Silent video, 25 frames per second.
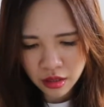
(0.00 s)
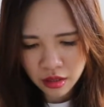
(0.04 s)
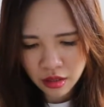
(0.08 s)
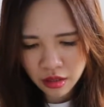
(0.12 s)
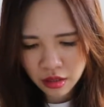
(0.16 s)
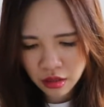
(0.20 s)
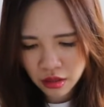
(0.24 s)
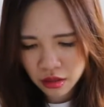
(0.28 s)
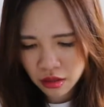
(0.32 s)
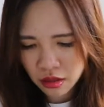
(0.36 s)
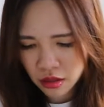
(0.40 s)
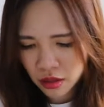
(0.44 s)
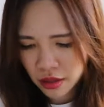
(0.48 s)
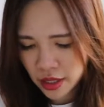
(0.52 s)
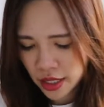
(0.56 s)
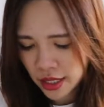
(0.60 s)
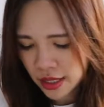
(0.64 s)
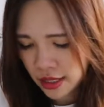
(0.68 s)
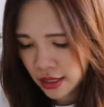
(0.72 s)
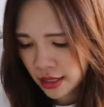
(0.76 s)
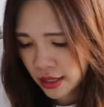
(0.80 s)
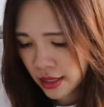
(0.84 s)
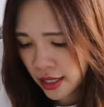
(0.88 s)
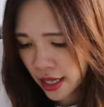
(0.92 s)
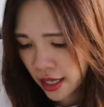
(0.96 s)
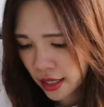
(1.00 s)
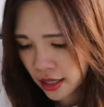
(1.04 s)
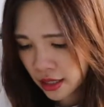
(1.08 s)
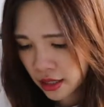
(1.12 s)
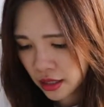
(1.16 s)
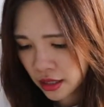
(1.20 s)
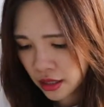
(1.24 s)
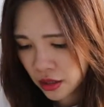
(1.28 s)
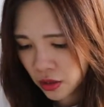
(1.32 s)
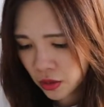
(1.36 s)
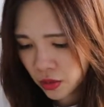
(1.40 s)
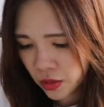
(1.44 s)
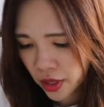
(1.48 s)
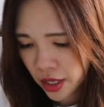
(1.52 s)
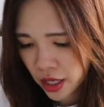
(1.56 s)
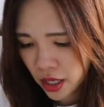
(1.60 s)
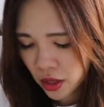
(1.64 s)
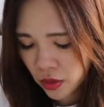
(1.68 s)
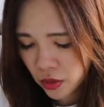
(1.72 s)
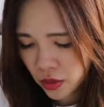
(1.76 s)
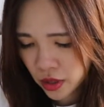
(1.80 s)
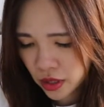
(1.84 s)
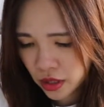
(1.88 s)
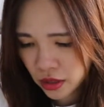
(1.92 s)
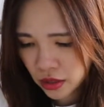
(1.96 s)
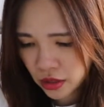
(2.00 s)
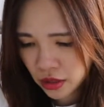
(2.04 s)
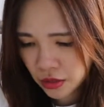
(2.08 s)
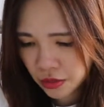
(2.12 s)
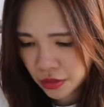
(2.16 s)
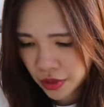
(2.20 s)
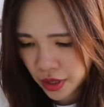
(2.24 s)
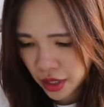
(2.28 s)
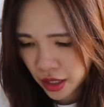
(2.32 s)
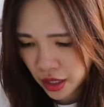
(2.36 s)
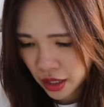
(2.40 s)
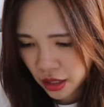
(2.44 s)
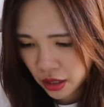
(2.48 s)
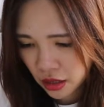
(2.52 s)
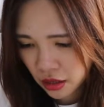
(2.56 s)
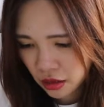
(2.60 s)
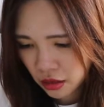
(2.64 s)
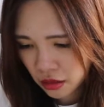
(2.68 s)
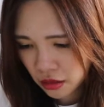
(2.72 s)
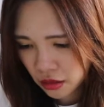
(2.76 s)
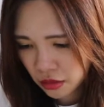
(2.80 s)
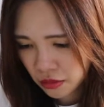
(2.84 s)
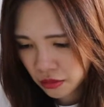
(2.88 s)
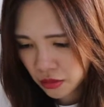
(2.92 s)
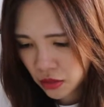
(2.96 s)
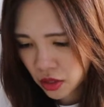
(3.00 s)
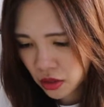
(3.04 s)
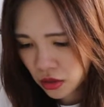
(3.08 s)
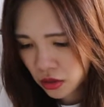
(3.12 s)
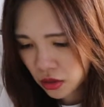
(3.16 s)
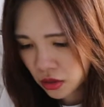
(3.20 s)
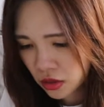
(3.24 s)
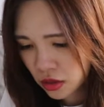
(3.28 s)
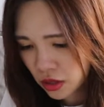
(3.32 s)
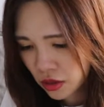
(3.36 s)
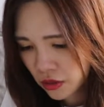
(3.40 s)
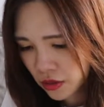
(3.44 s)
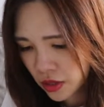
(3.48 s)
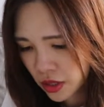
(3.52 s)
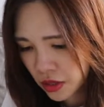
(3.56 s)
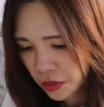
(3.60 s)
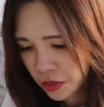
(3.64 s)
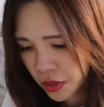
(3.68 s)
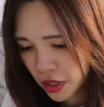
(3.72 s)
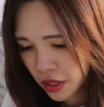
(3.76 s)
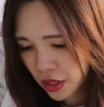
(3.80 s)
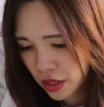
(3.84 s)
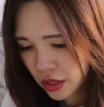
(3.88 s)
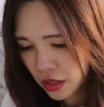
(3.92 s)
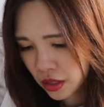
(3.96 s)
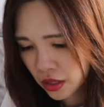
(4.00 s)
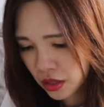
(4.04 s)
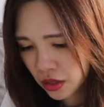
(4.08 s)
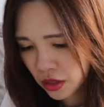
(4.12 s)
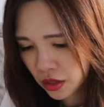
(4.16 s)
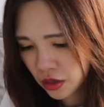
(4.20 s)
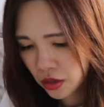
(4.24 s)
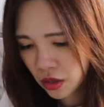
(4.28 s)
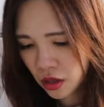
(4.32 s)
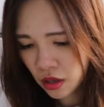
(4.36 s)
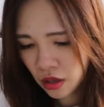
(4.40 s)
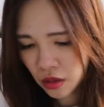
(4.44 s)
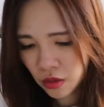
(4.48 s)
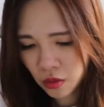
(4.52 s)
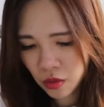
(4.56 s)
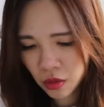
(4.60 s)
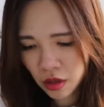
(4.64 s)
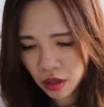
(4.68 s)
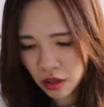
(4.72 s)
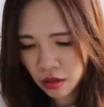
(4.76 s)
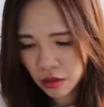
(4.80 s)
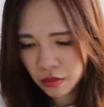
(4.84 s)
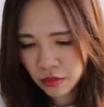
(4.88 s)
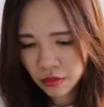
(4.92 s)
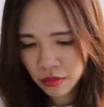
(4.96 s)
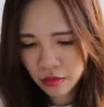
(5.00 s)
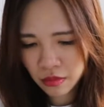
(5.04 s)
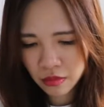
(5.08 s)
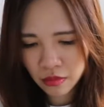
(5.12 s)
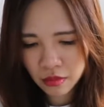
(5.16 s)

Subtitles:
It's not exactly the way I want it to be. I'm not too sure if it's because it's still warm.